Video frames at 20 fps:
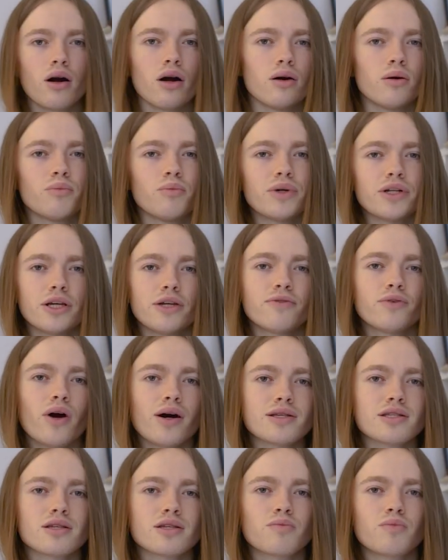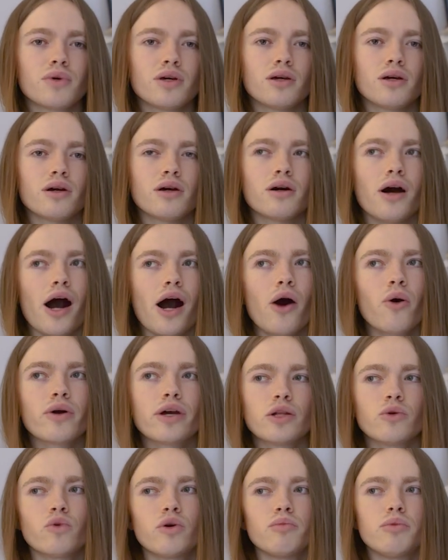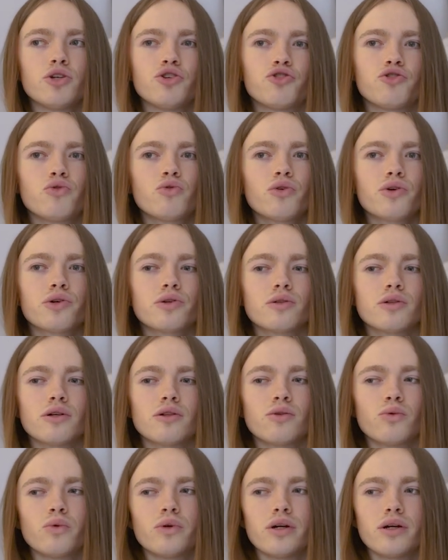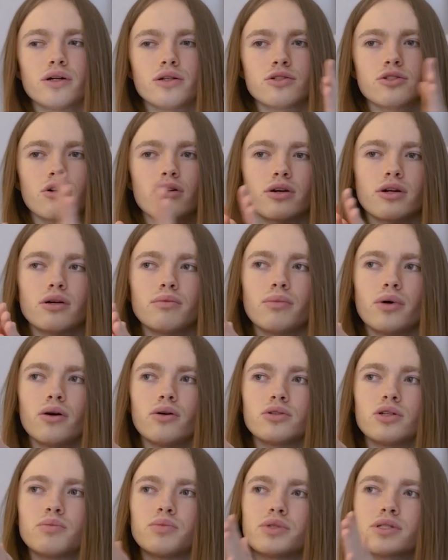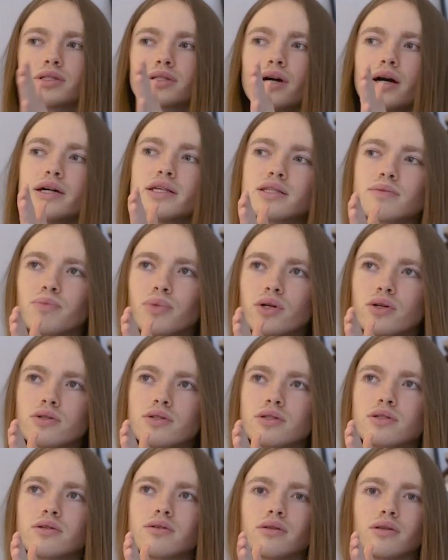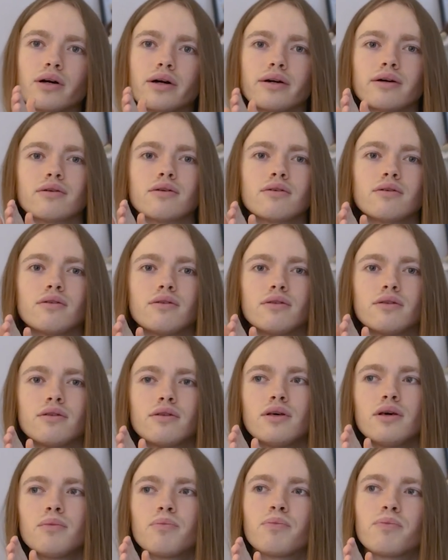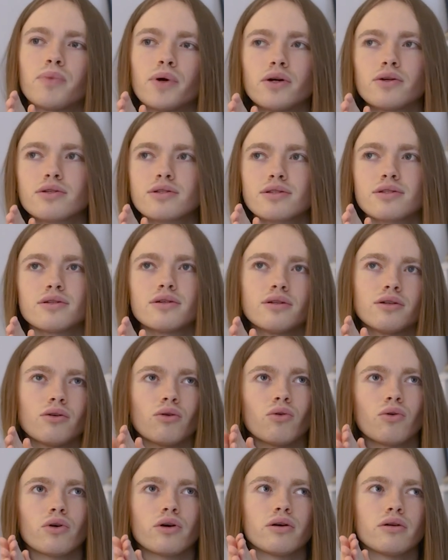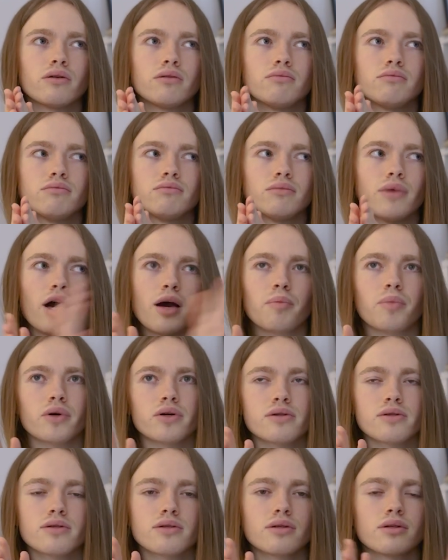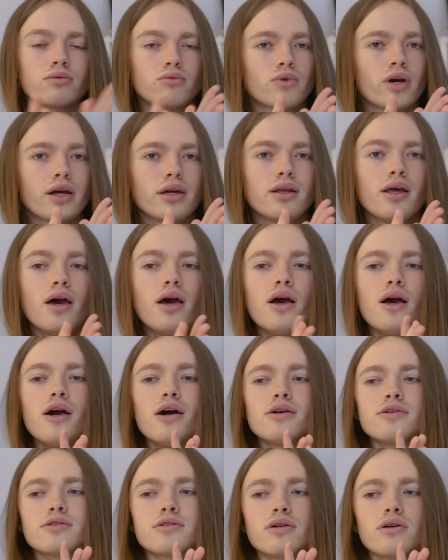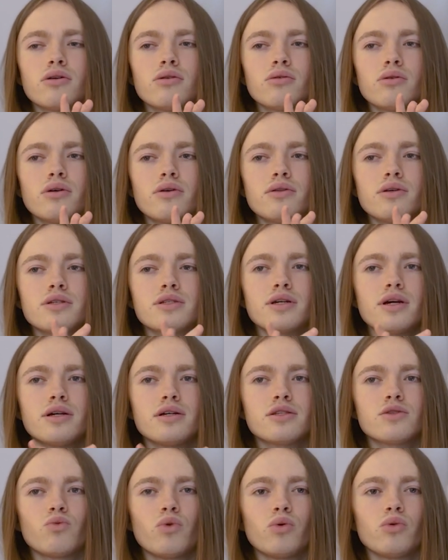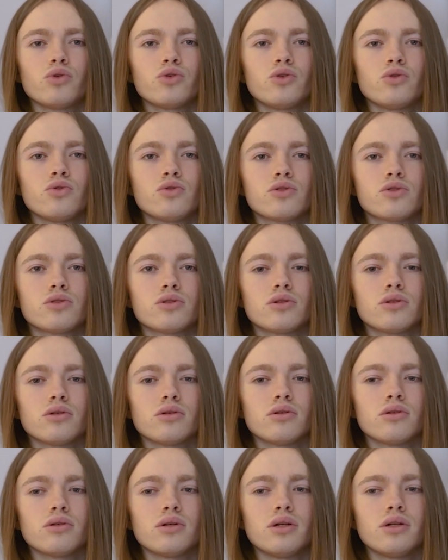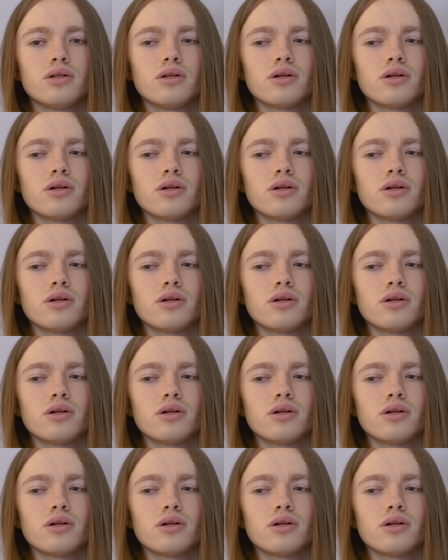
uh, but if you ask me, how can we be sure that we are talking about a precise person, like the person or a person, right? So in this case, we will use uh, in